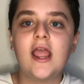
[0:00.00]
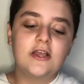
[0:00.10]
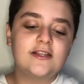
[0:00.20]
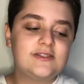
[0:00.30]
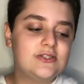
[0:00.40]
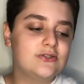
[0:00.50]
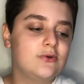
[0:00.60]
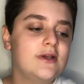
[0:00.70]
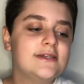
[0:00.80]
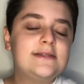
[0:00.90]
It's
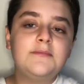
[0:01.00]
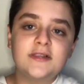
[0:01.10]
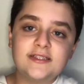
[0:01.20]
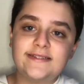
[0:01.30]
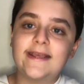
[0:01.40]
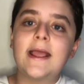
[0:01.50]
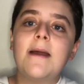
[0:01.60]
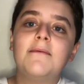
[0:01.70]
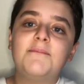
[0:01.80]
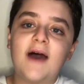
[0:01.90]
still simplistic,
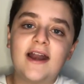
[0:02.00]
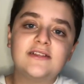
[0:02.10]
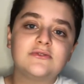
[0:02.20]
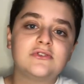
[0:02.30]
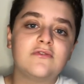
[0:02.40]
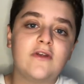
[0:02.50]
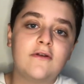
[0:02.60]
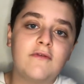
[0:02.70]
but it's also very,